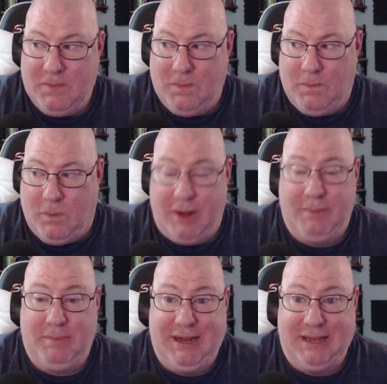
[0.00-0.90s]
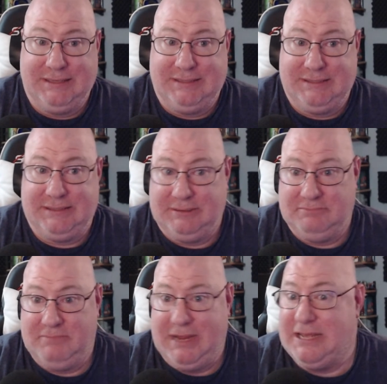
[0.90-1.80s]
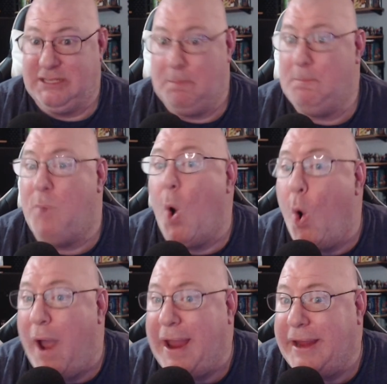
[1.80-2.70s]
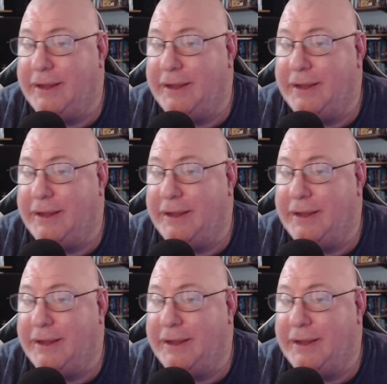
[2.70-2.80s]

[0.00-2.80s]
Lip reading: One, because he's a boy.